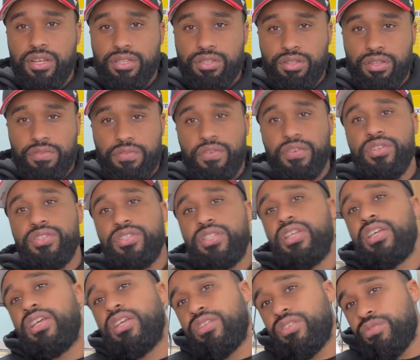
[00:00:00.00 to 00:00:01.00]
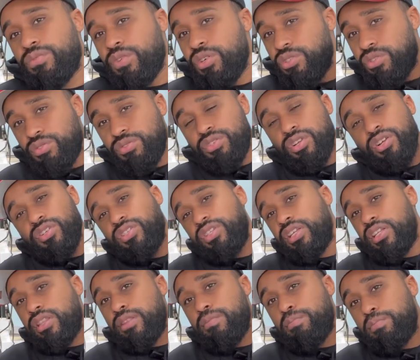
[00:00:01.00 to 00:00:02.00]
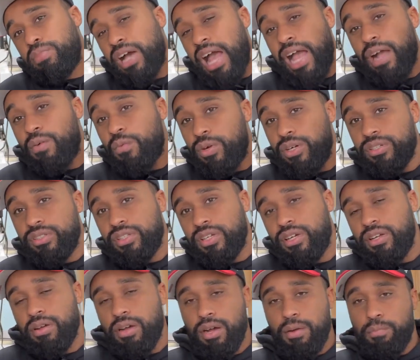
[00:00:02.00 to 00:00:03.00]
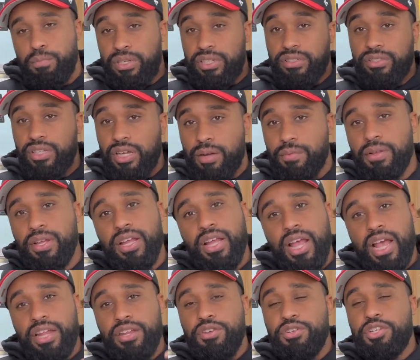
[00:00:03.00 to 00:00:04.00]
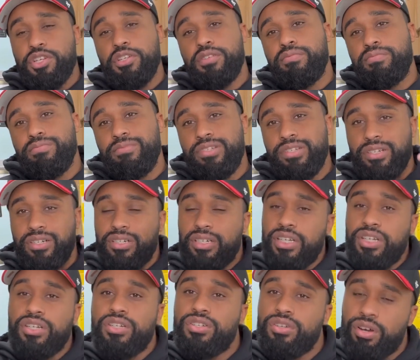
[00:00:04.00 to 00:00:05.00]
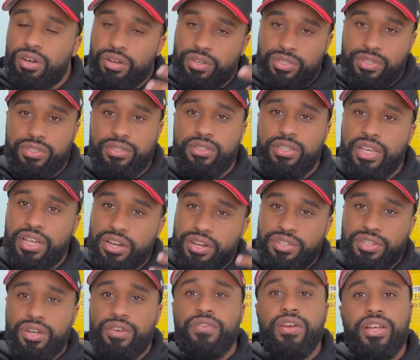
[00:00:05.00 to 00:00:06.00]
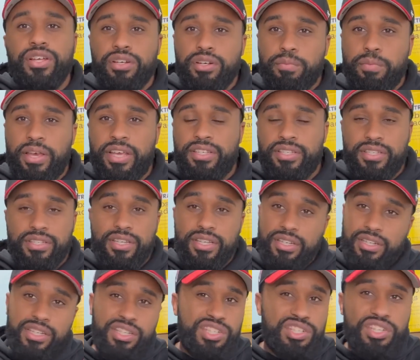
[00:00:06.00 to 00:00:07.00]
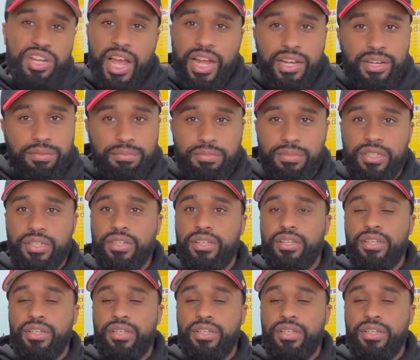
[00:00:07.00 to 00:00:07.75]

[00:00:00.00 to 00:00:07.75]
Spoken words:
So the first thing is, once you start seeing the black build up, and you should clean your dog's ears on a regular basis, at least check them.